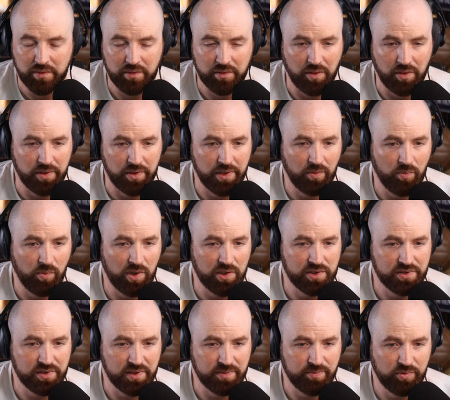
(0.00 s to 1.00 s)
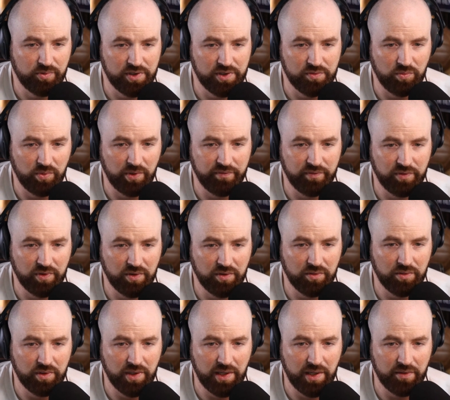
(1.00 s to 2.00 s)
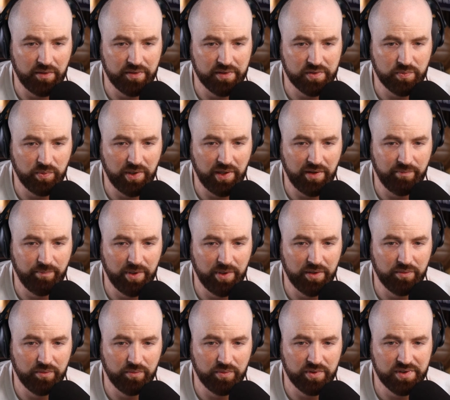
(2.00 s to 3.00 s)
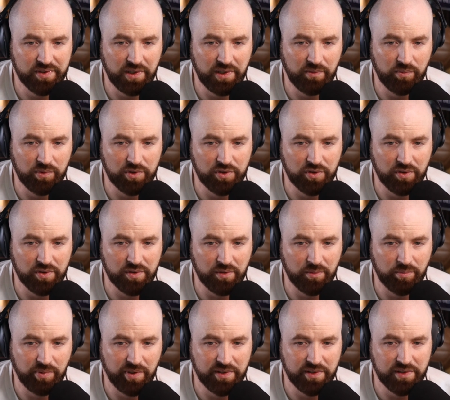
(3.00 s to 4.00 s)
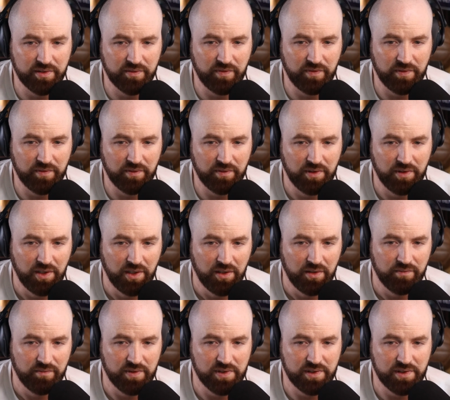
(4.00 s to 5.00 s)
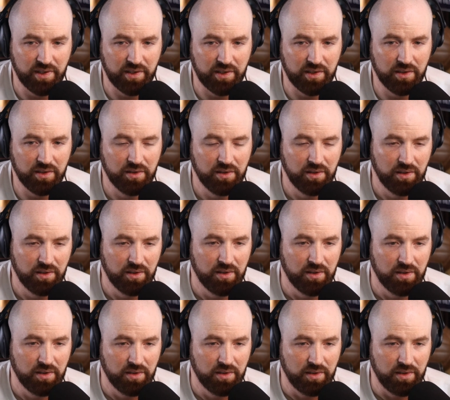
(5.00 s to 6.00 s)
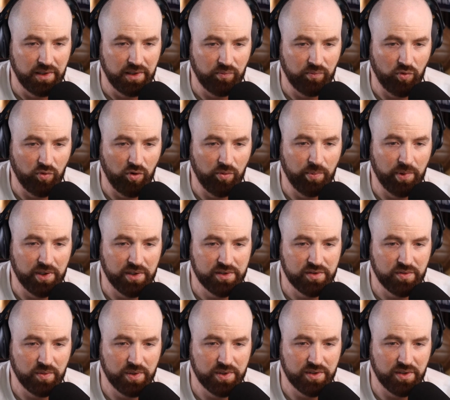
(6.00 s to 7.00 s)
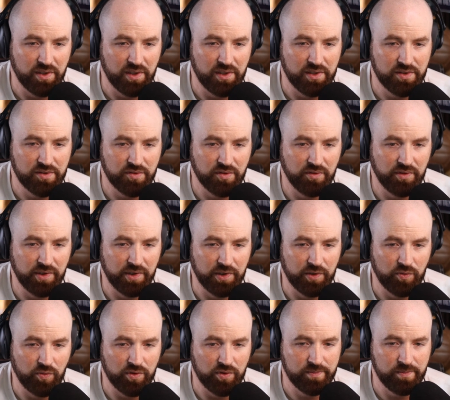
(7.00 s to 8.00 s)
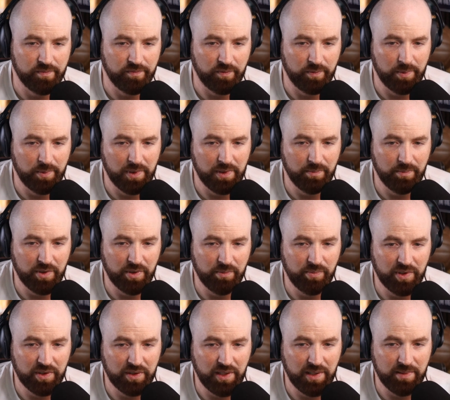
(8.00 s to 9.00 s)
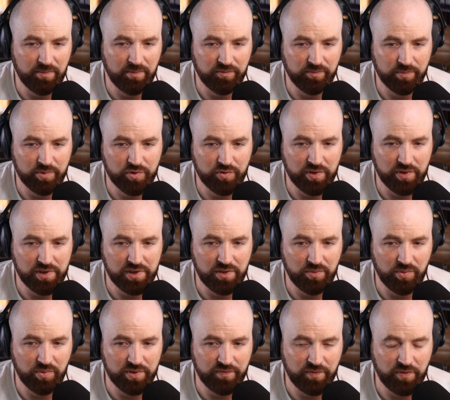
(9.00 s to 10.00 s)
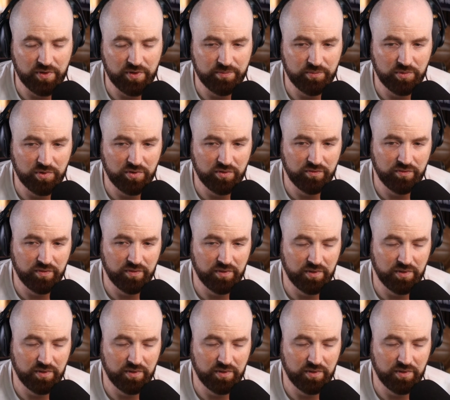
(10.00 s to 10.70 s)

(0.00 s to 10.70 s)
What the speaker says: Cody here watching says Patricia will have known how this would have been received with Josie replacing Fonseca at Roma. So it's a sterling endorsement from him and a big gamble from Patricia with his first move.